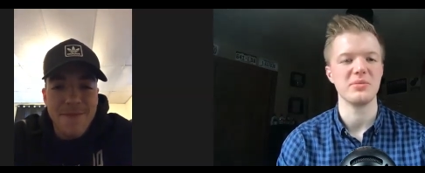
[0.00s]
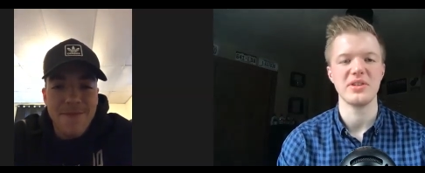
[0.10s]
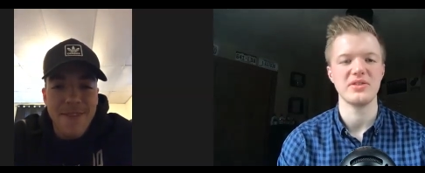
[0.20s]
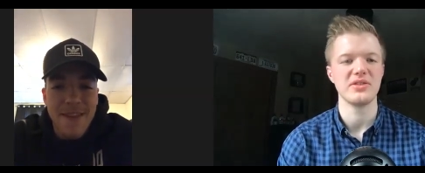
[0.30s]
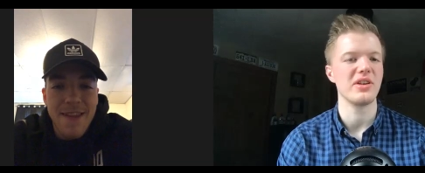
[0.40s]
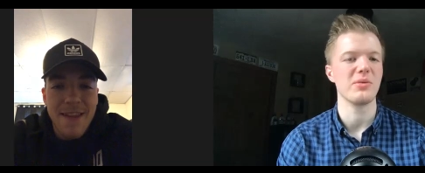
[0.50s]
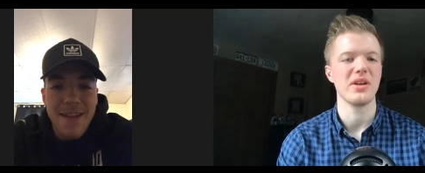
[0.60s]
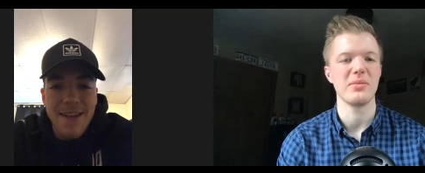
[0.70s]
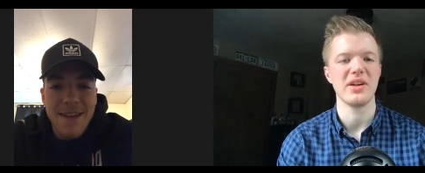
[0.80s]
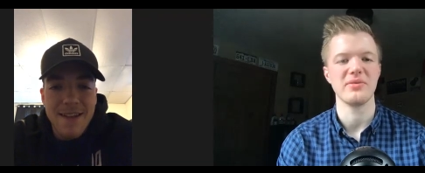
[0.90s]
Speaker 1: but is there anyone I
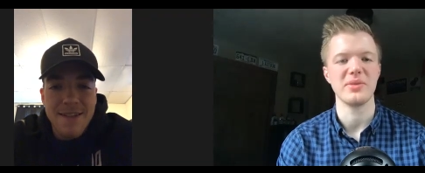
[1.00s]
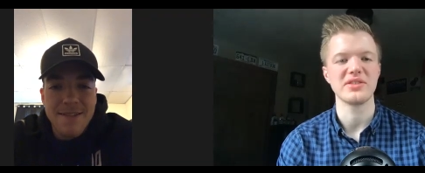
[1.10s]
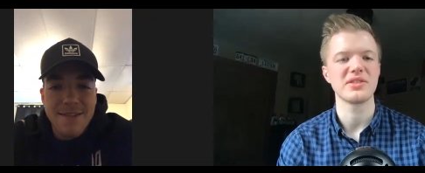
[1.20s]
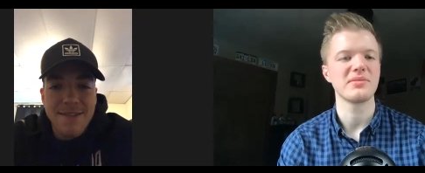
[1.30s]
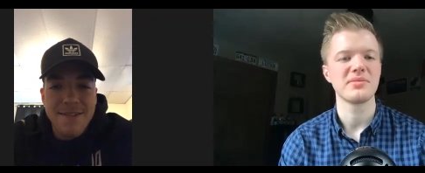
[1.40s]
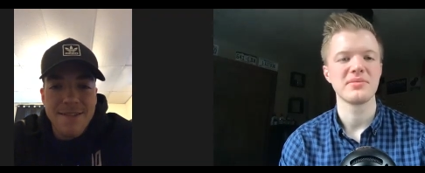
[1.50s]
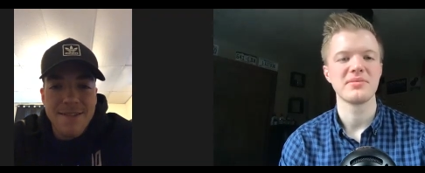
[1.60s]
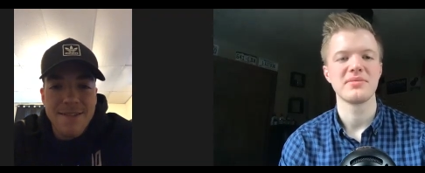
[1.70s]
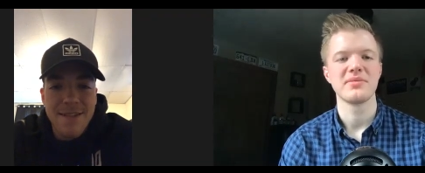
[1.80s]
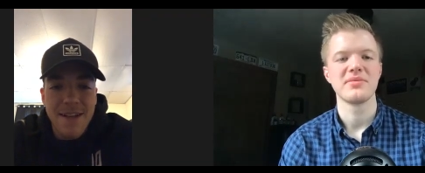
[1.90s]
might have missed?
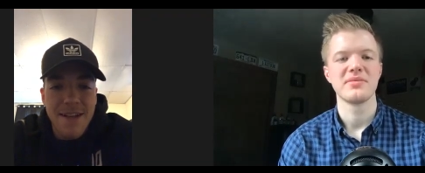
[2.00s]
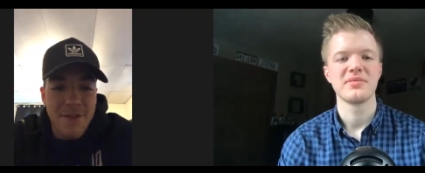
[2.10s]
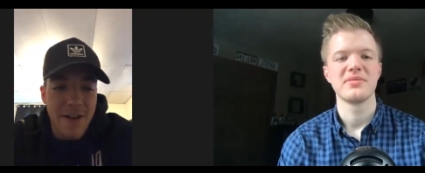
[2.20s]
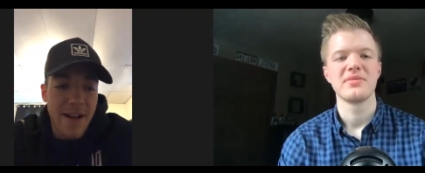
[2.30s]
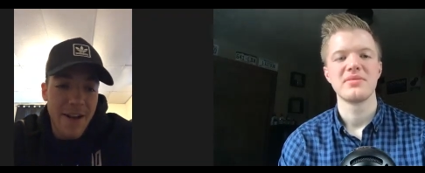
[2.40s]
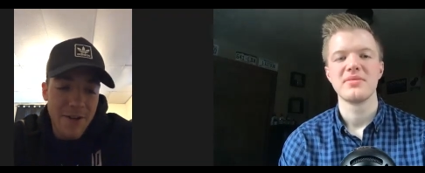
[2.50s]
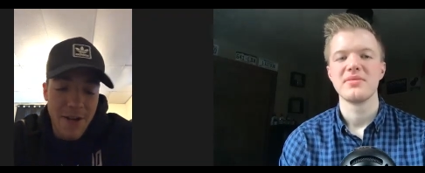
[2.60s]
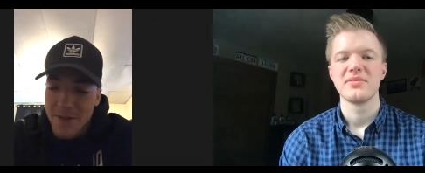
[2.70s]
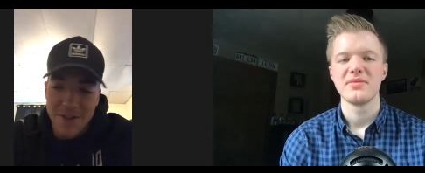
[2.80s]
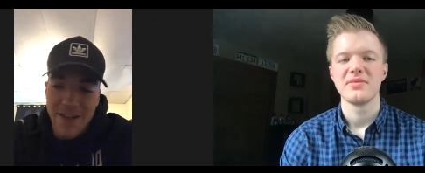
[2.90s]
Speaker 2: right now, I
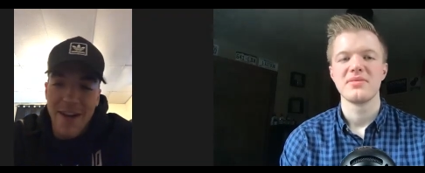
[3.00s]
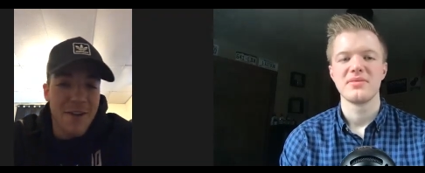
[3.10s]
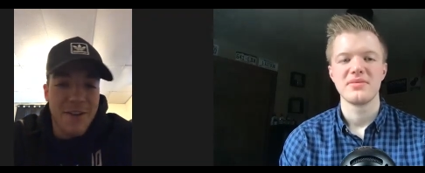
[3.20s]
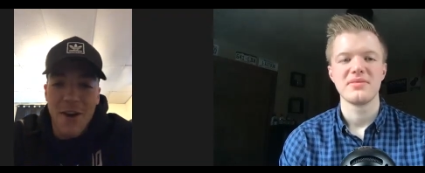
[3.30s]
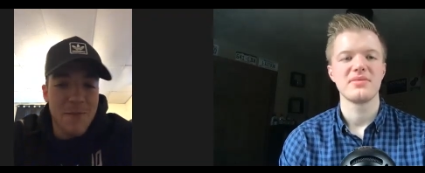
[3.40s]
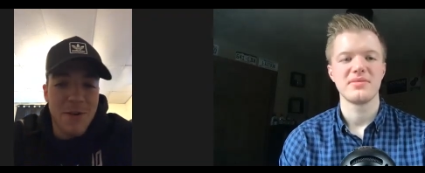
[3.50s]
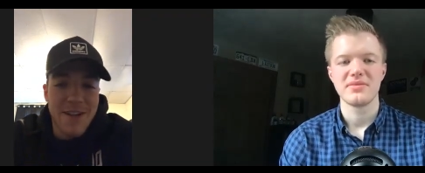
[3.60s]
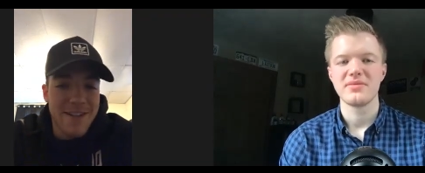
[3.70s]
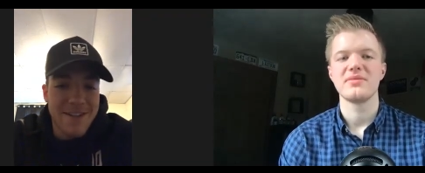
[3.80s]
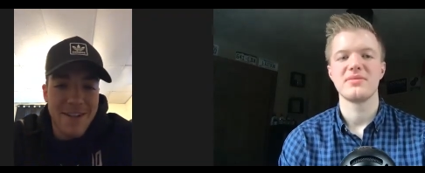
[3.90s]
mean, shout out to all the
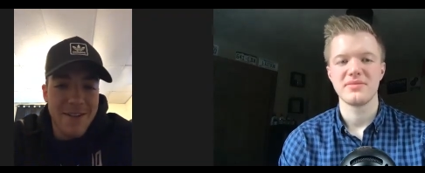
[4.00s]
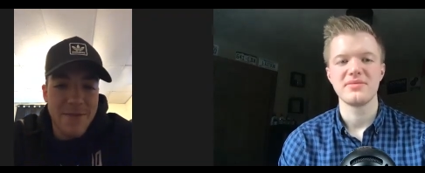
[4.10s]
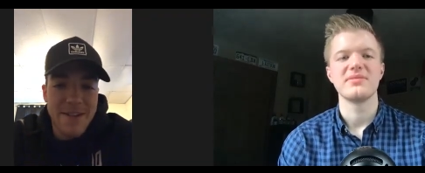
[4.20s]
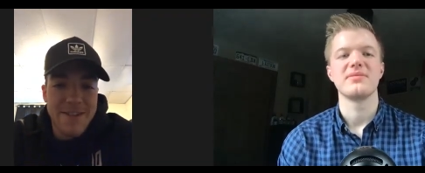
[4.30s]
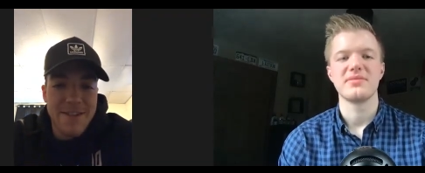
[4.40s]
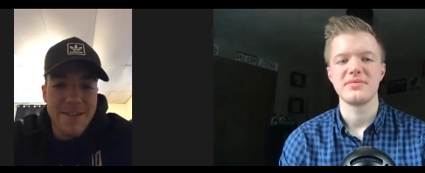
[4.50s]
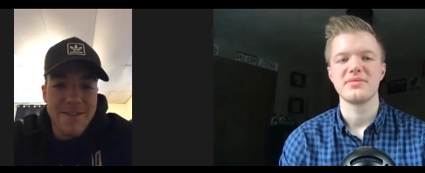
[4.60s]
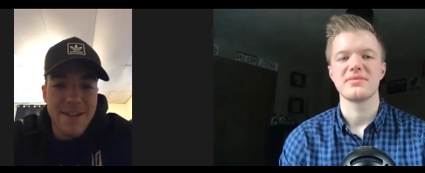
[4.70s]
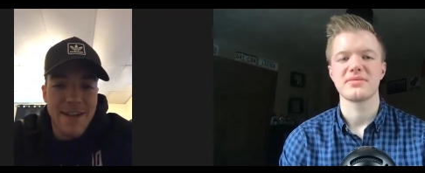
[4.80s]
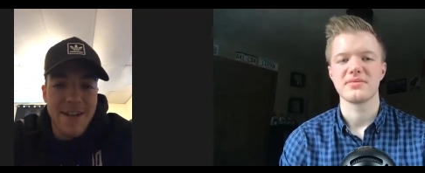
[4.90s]
boys. All the boys deserve
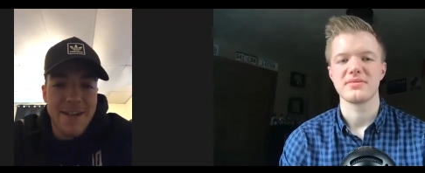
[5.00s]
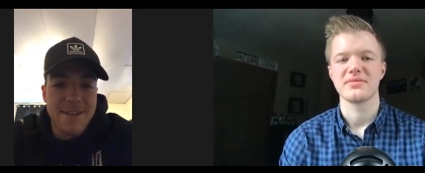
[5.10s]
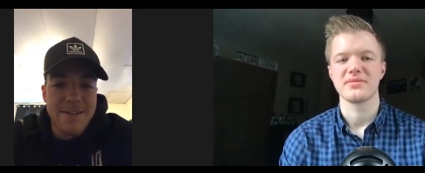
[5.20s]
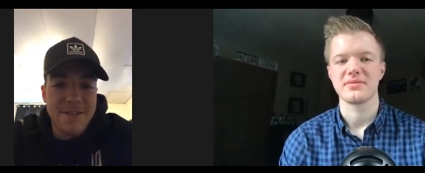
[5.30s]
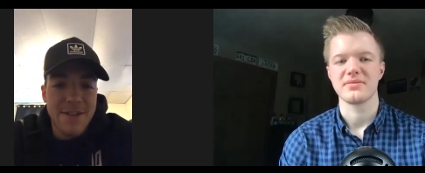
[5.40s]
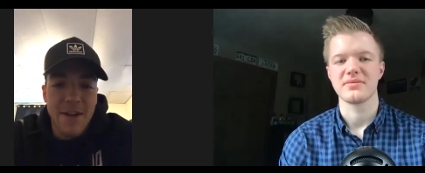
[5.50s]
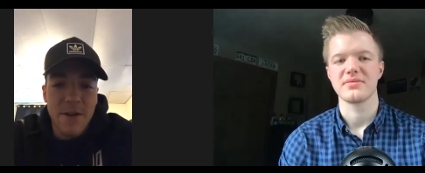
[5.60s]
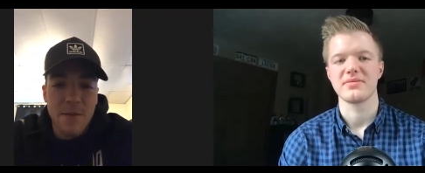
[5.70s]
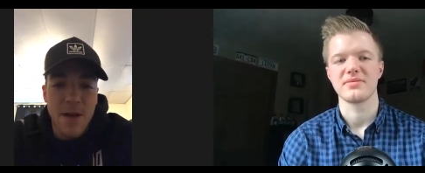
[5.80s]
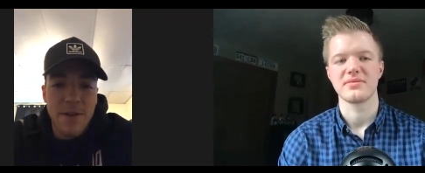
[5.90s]
it. Uh, and shout out
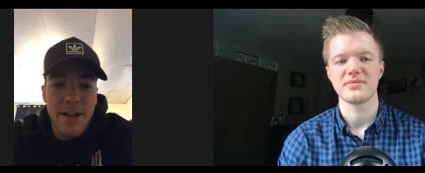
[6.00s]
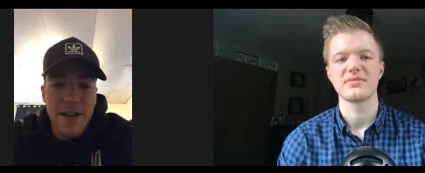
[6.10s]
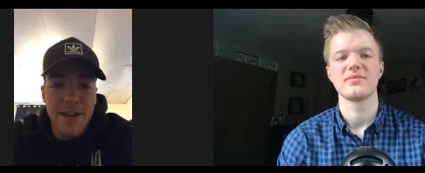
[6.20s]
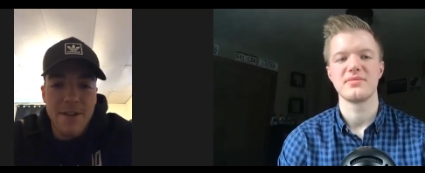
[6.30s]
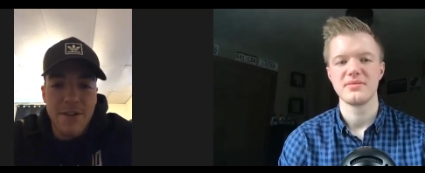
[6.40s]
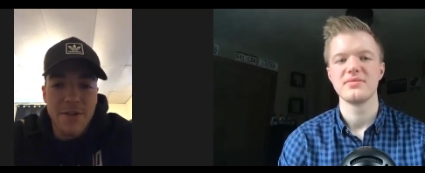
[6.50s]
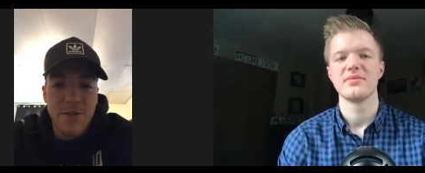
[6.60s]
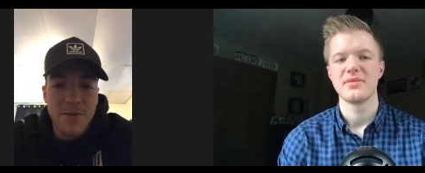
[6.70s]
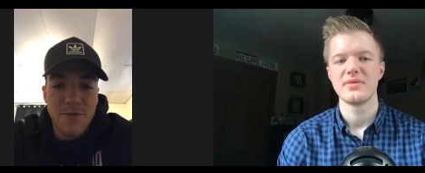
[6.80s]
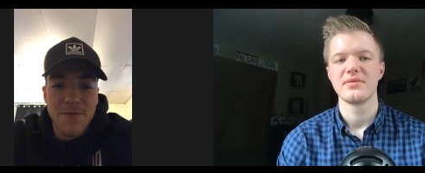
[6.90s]
mom, dad. Hello.
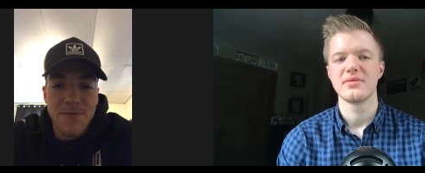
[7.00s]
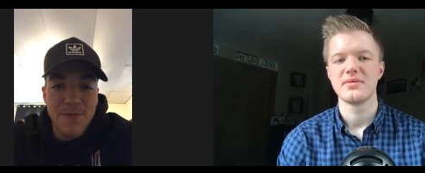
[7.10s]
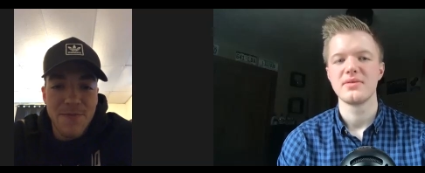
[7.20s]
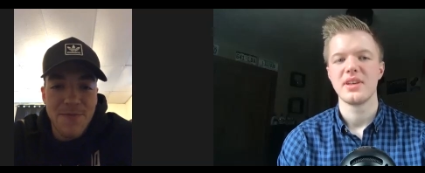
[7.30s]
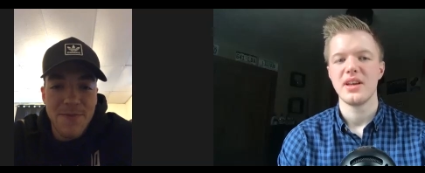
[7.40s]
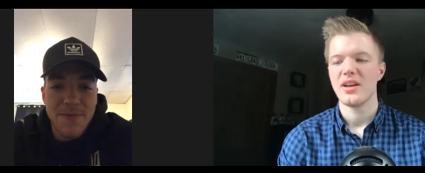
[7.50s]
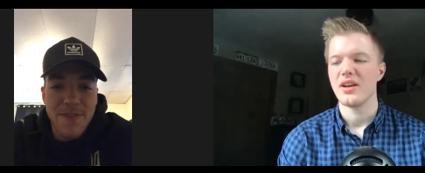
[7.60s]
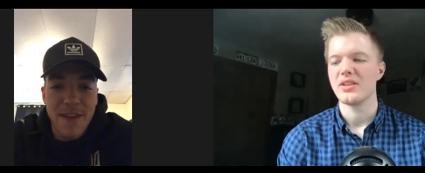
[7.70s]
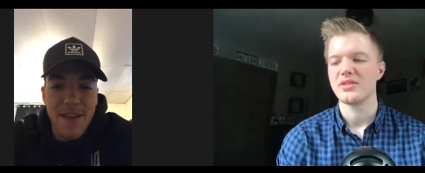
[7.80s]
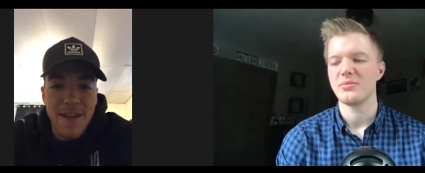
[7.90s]

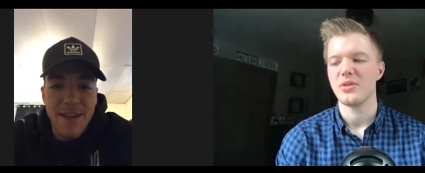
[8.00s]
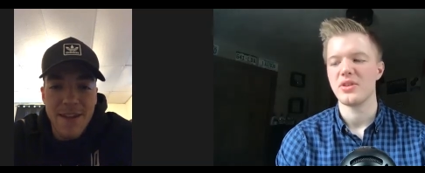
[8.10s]
Speaker 1: Awesome. Well,